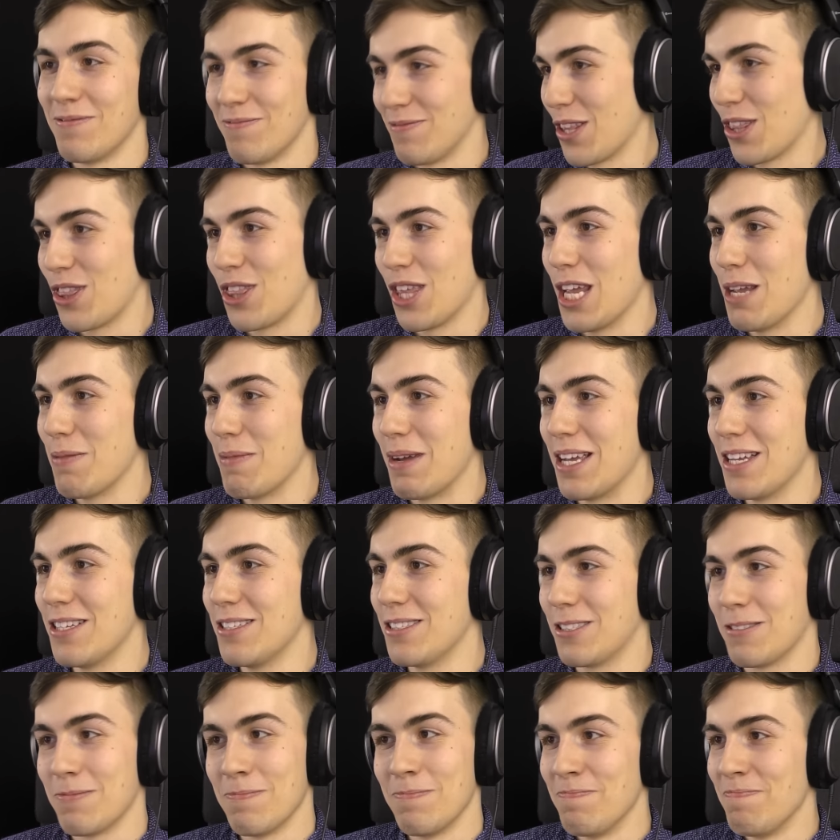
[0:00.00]
The theme
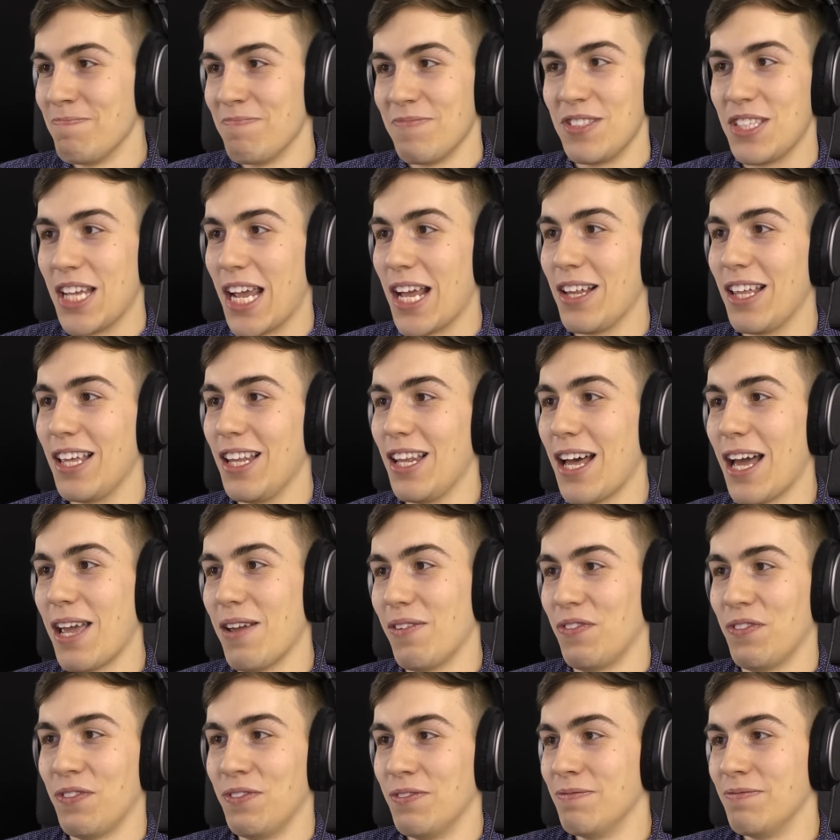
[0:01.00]
is daily
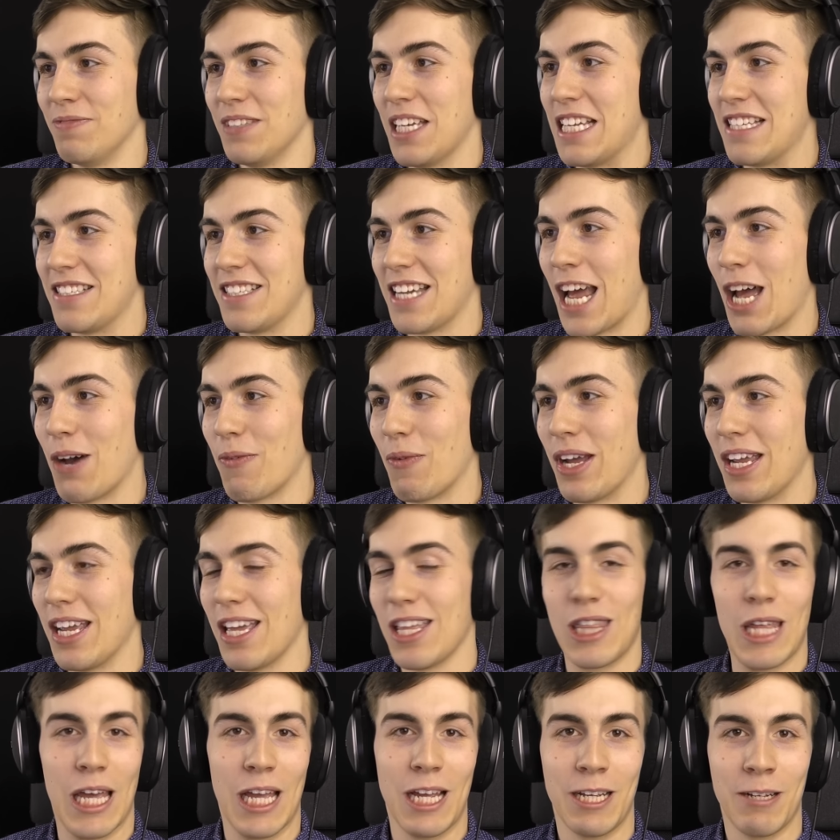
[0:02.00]
life is not what
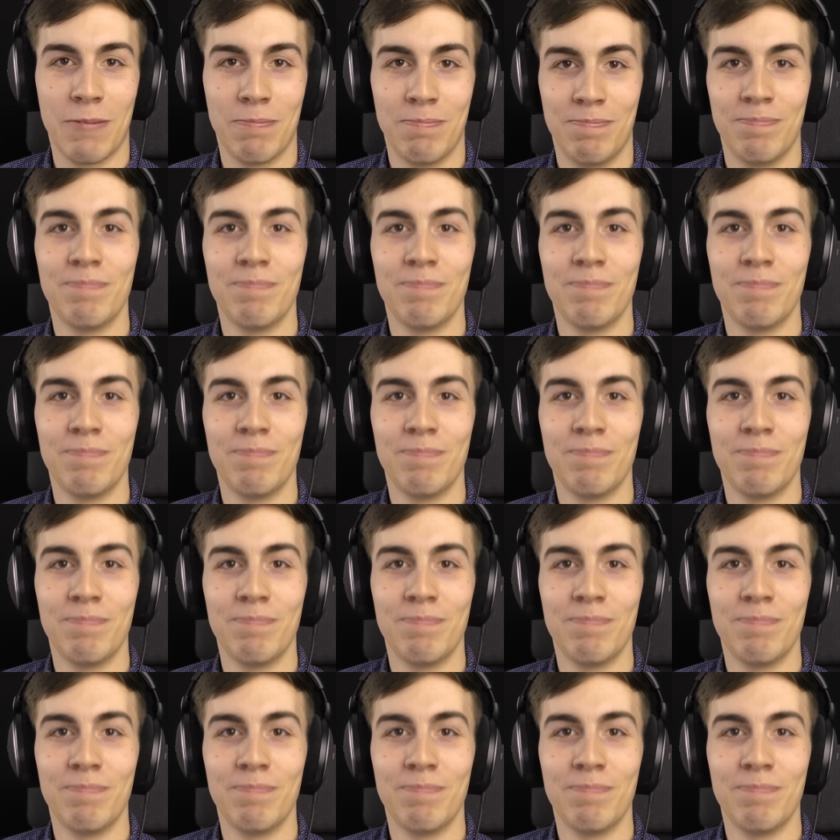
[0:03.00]
you think.